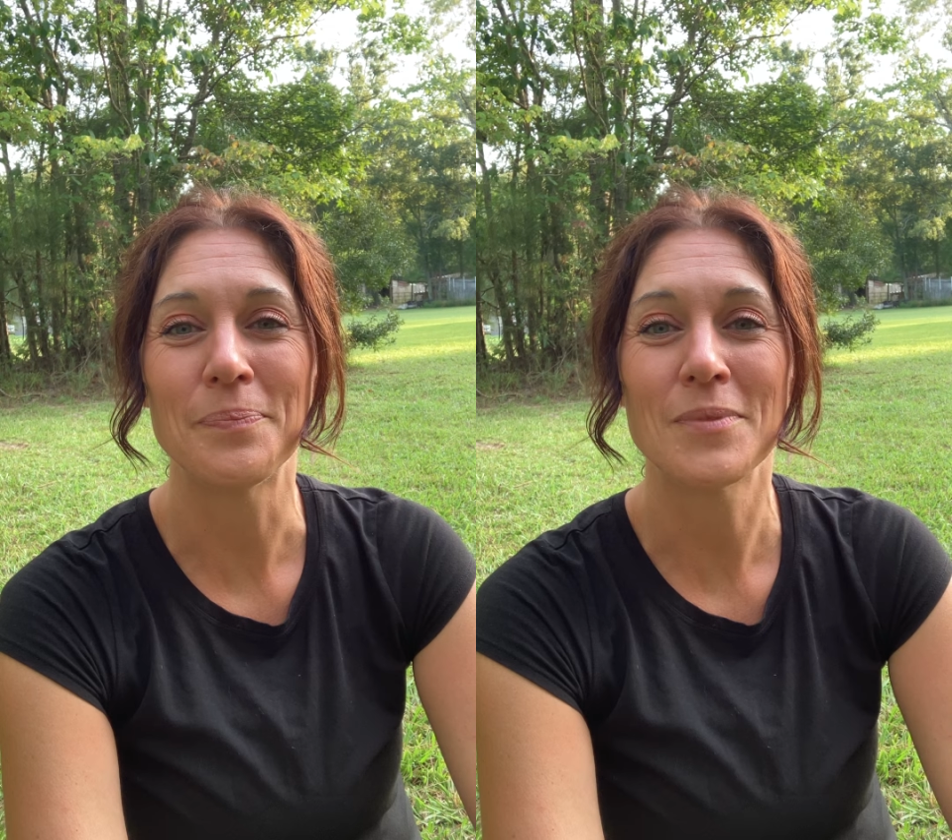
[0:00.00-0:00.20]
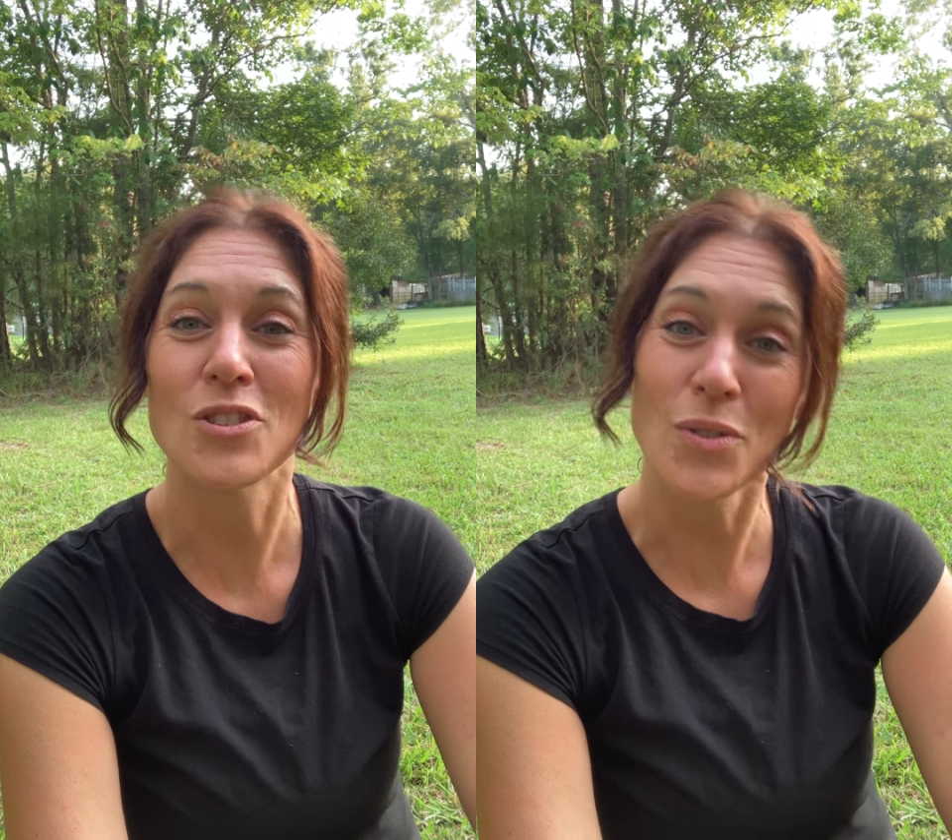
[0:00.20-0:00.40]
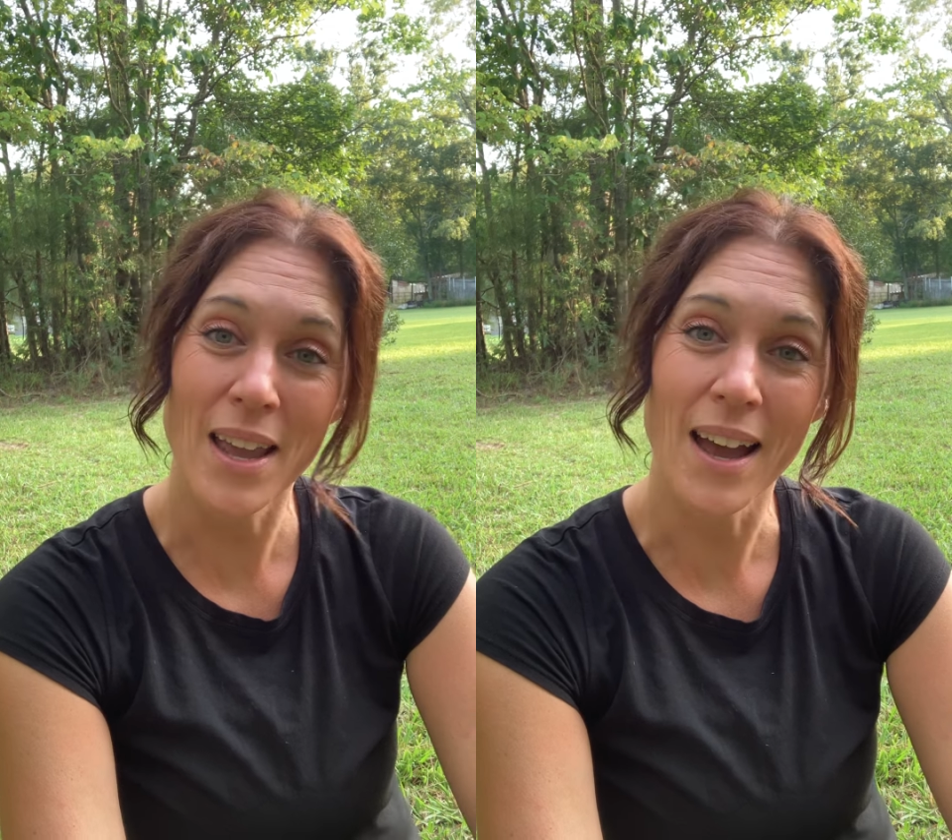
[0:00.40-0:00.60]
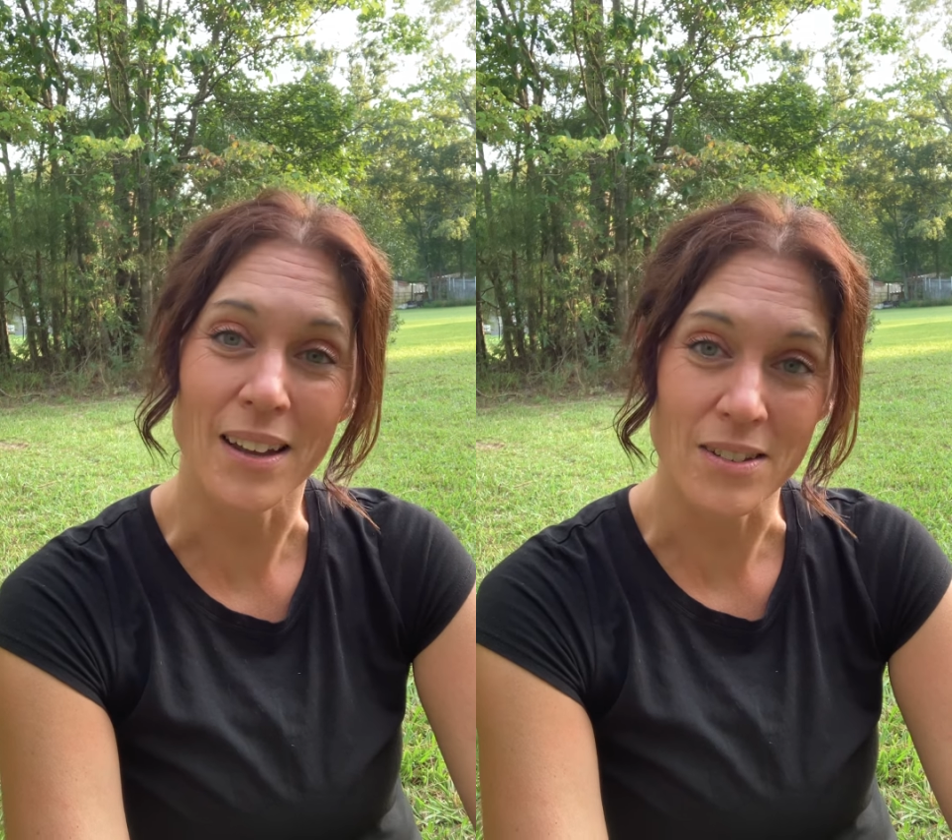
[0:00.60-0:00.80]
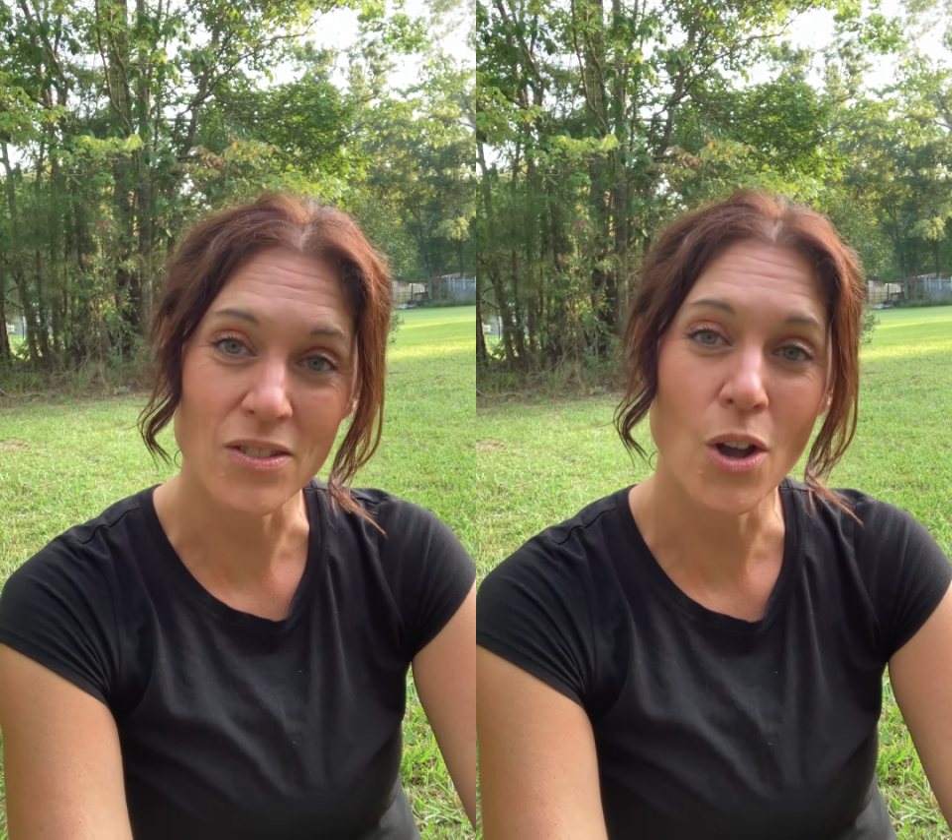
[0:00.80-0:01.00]
so yeah,
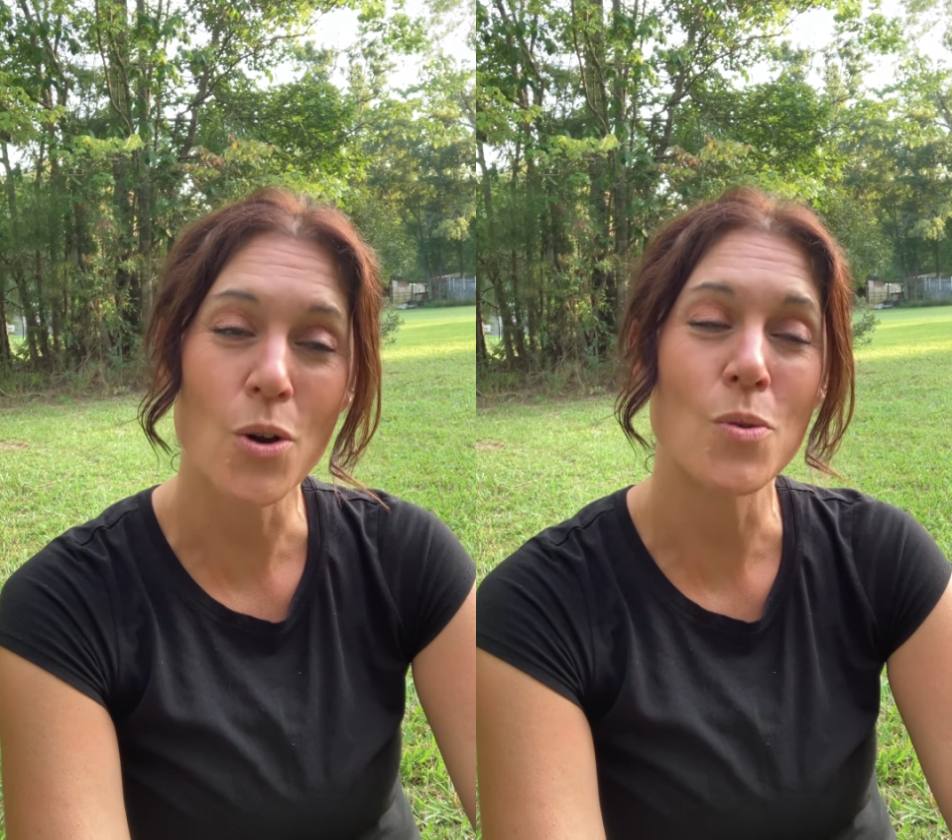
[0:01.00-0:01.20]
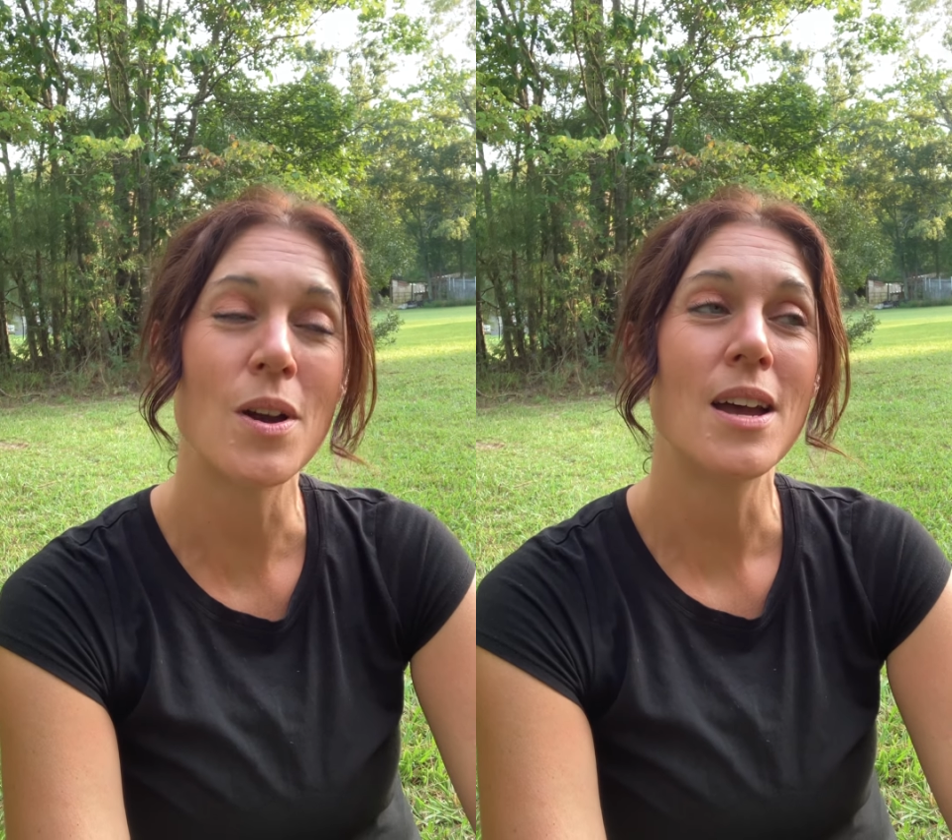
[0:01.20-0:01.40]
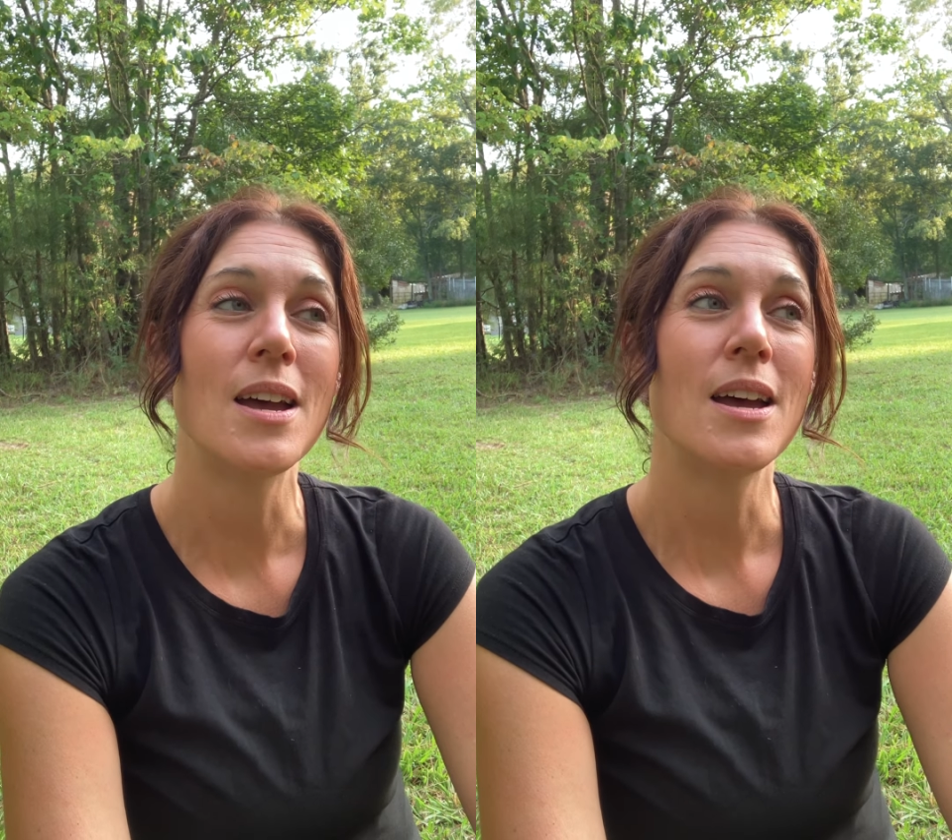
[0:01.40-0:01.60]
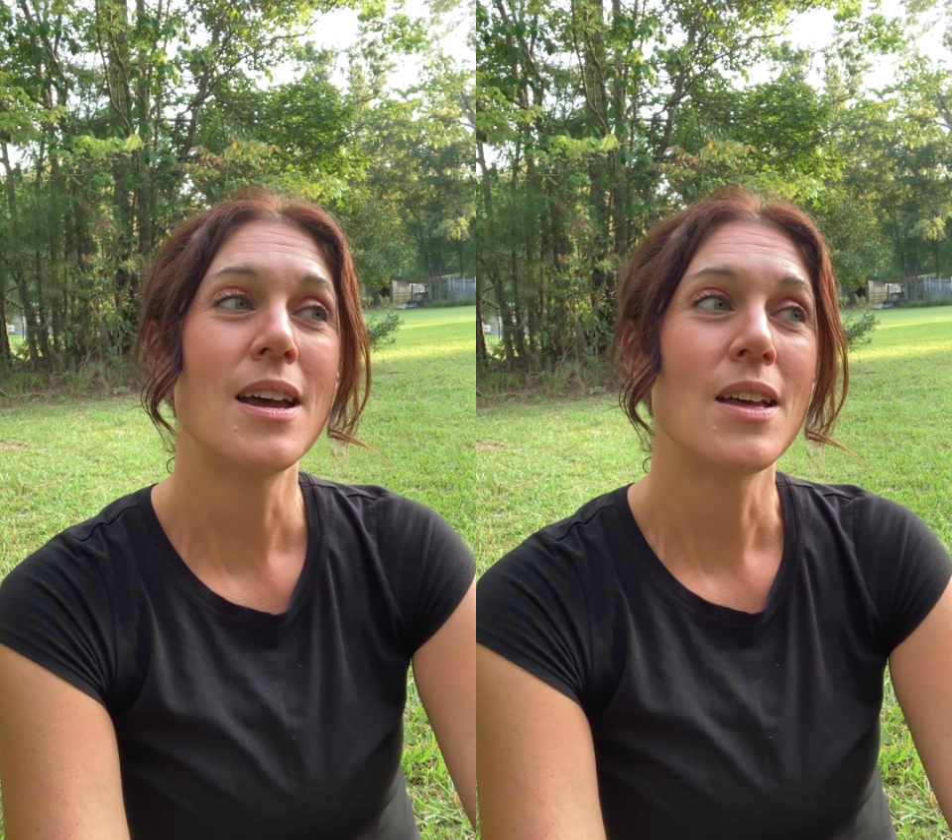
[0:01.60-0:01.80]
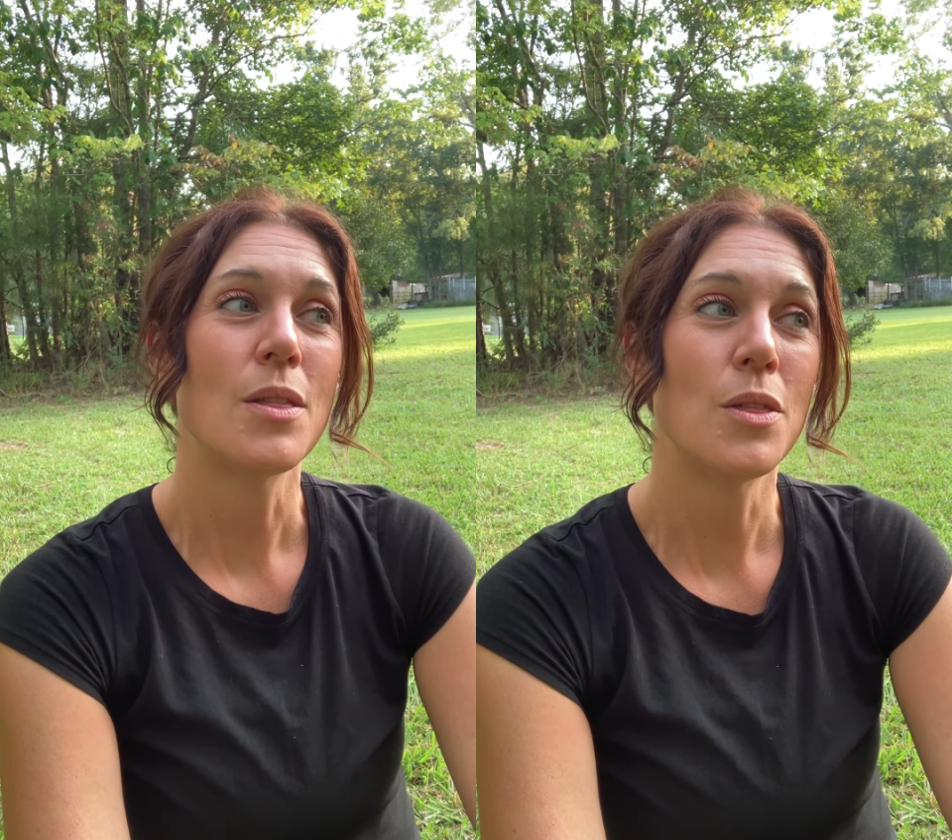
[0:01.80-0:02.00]
so
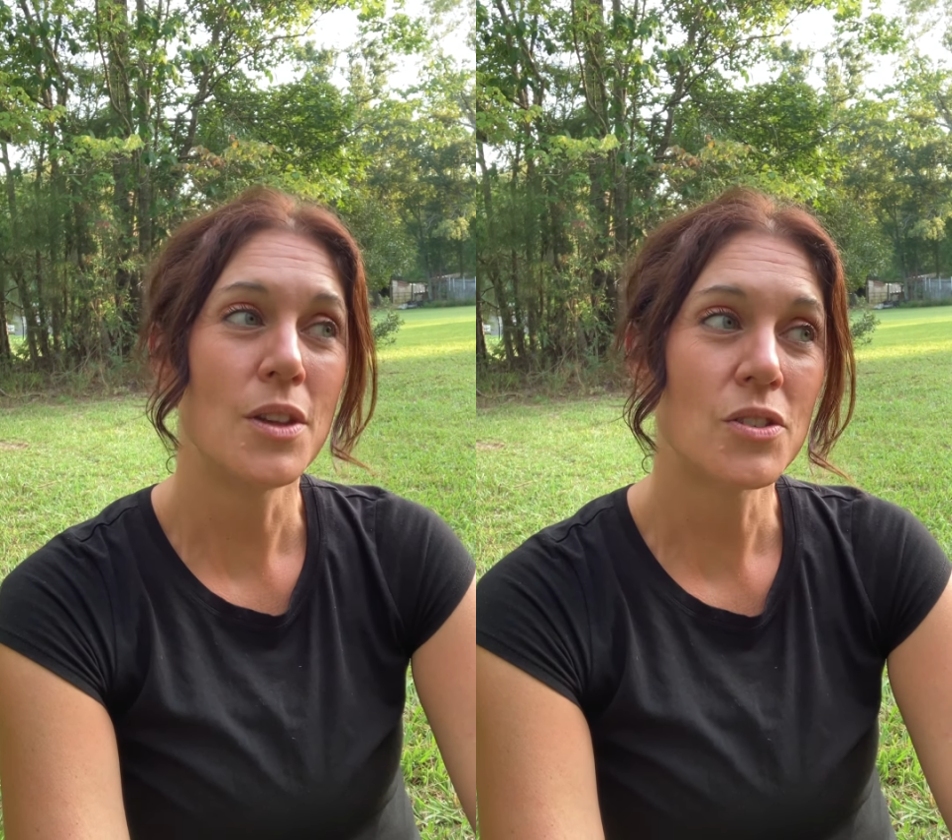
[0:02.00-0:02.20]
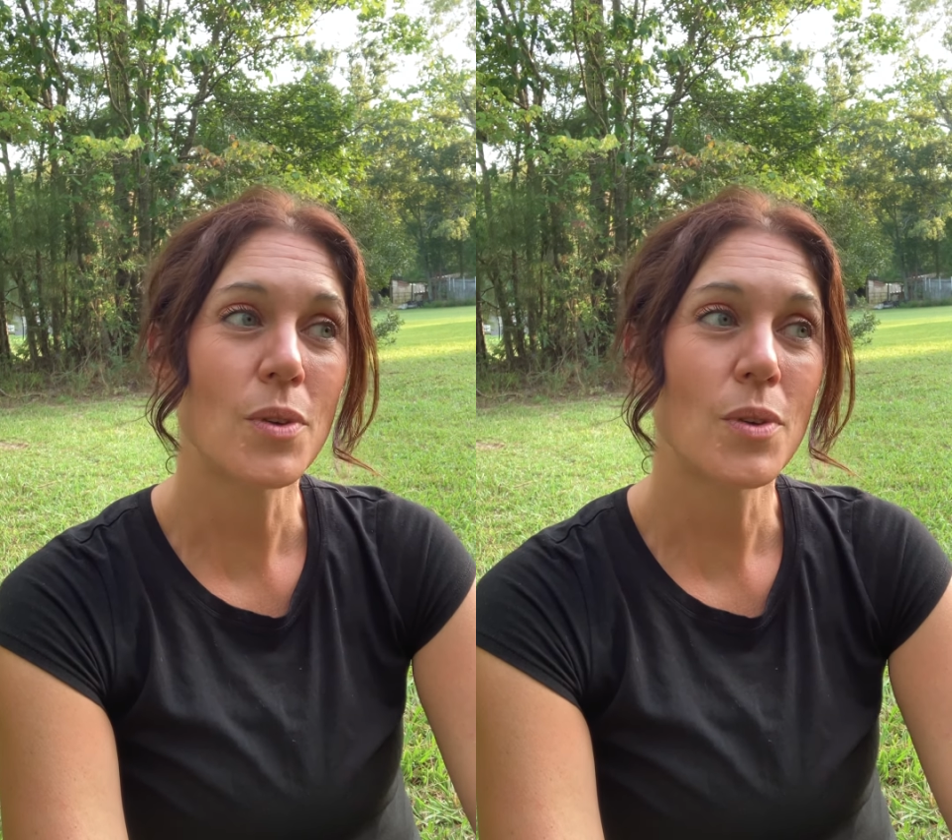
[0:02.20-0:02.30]
this